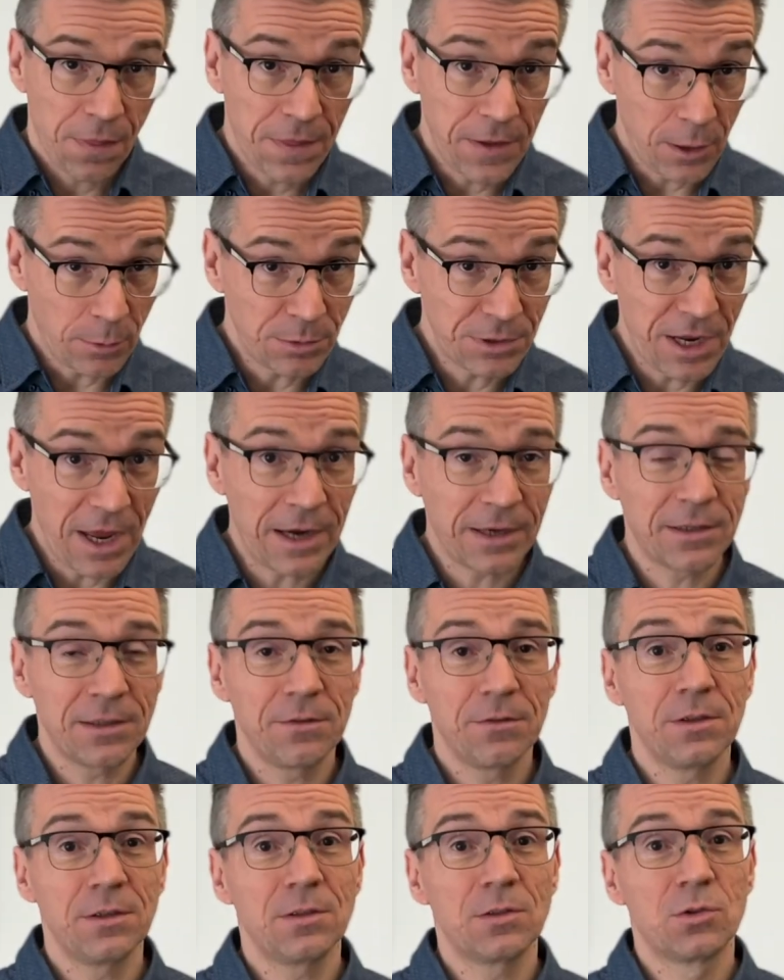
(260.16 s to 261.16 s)
The objective
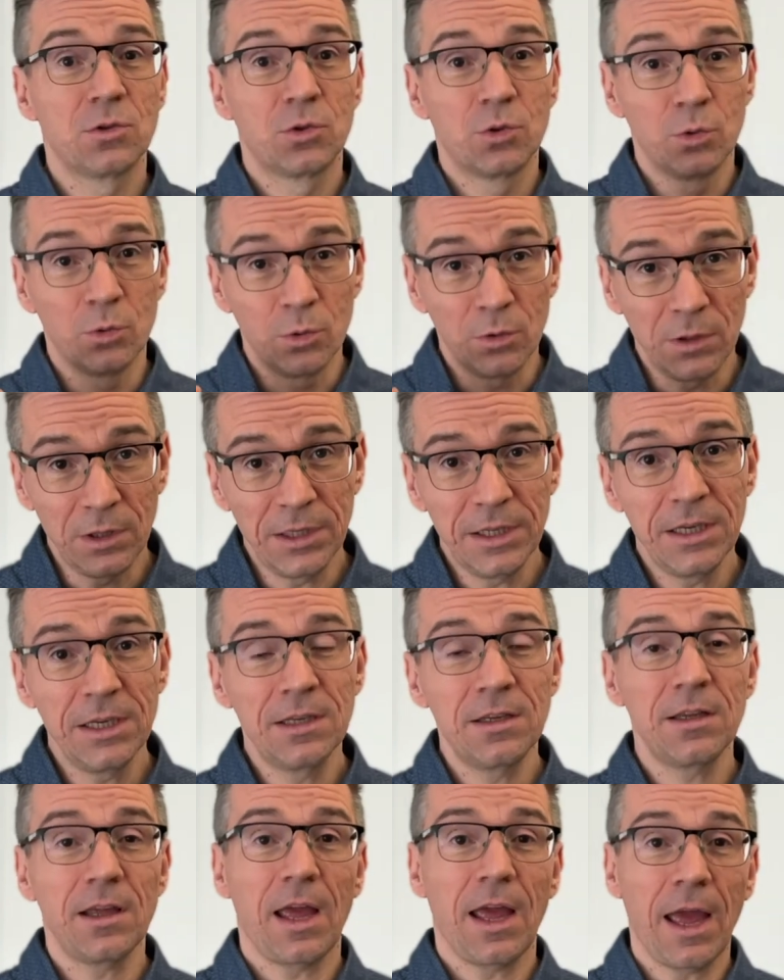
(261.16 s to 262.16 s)
is to
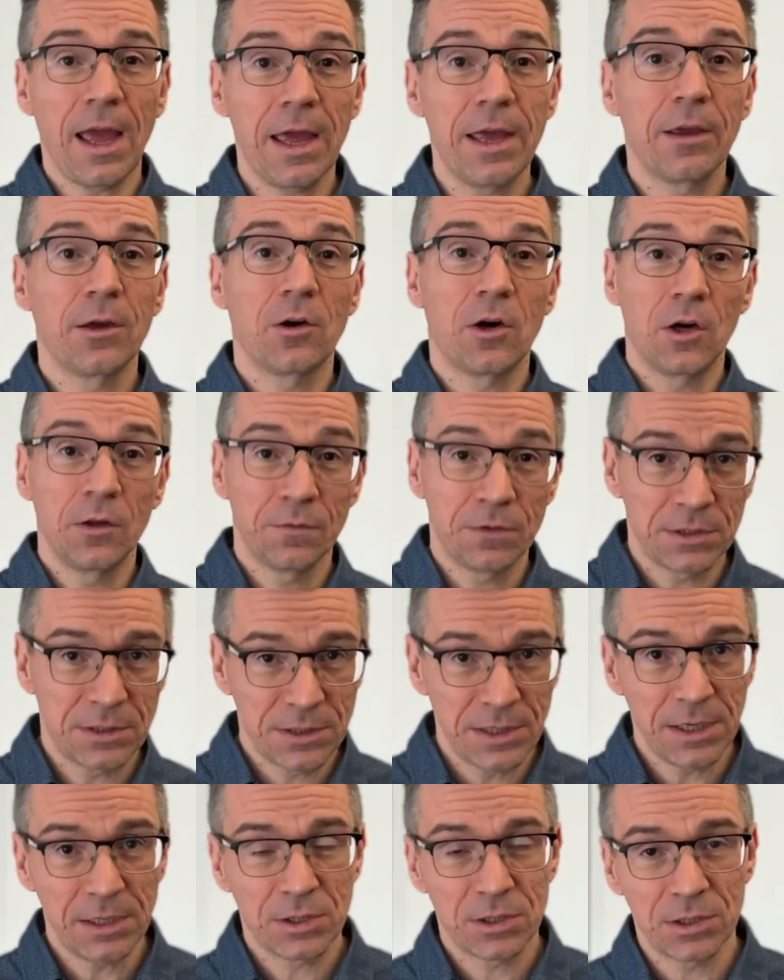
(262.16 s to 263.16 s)
lead a
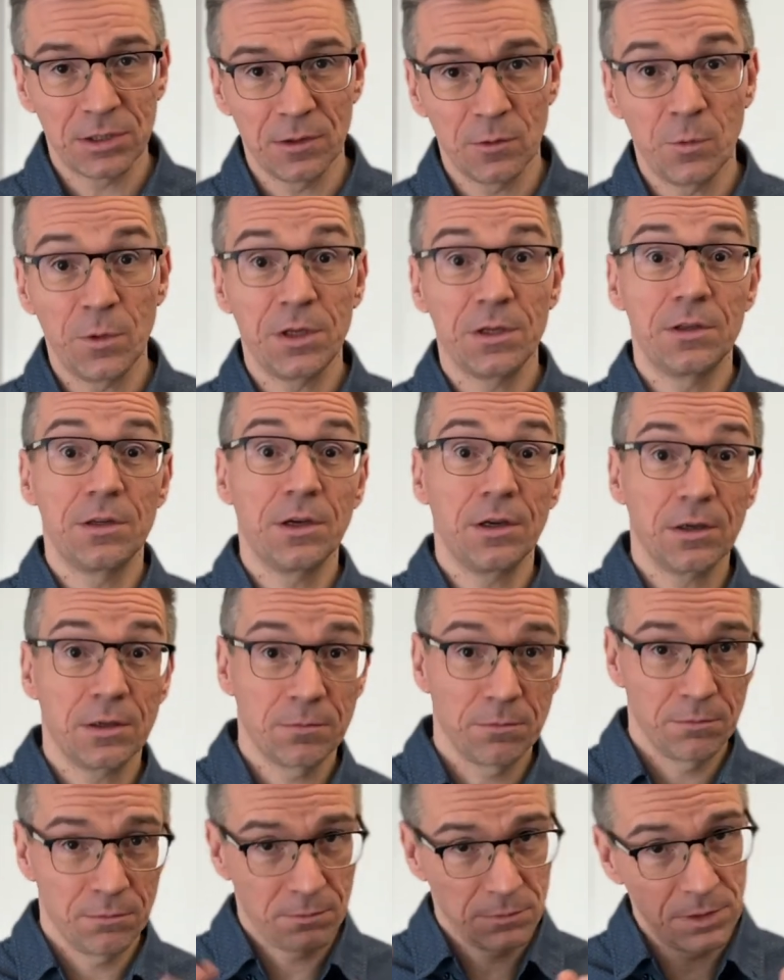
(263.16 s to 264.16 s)
conversation with the
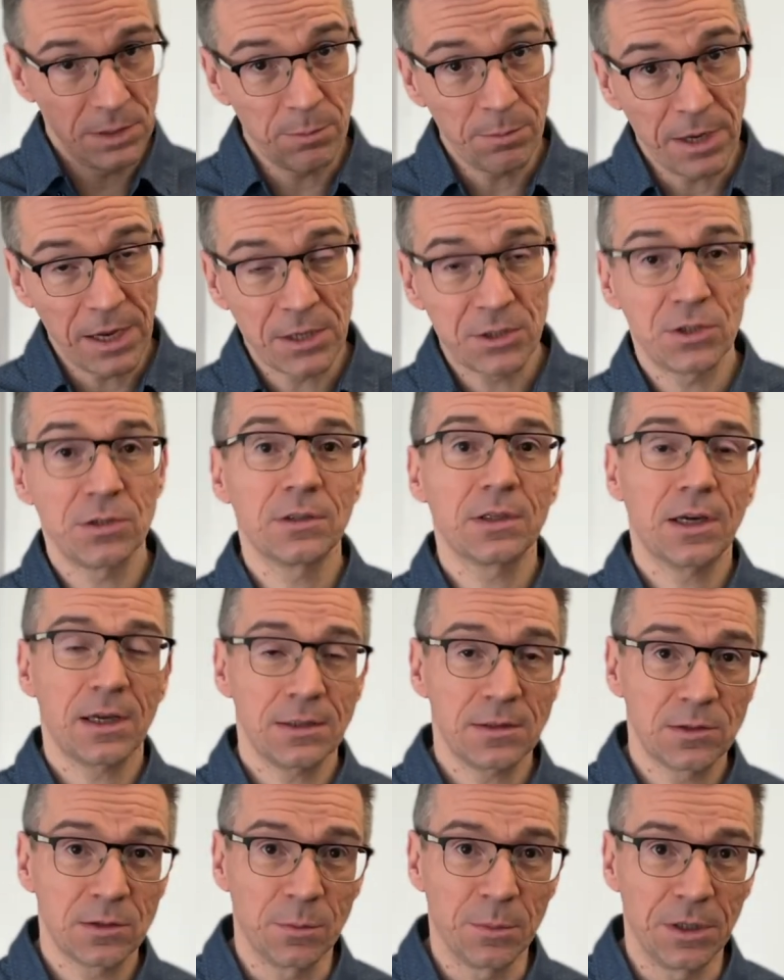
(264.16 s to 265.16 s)
imagined
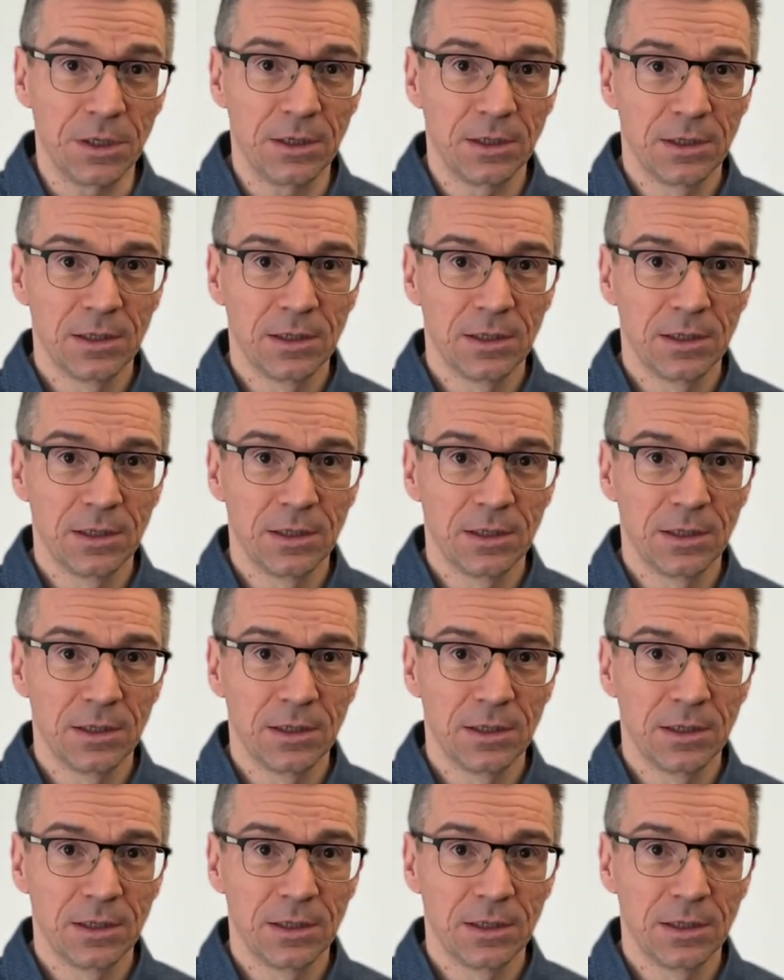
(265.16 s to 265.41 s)
customer.